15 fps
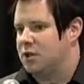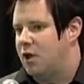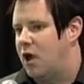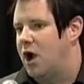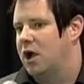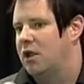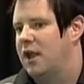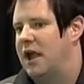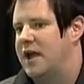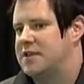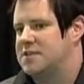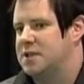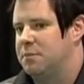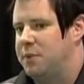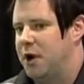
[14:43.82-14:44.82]
long glass
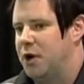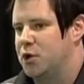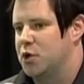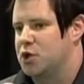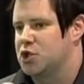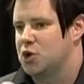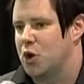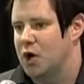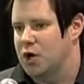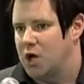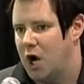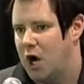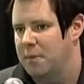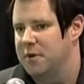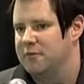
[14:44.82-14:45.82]
compare to a short
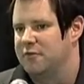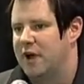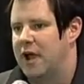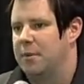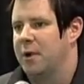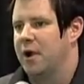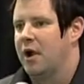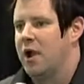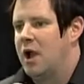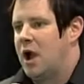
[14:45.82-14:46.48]
carbon fiber?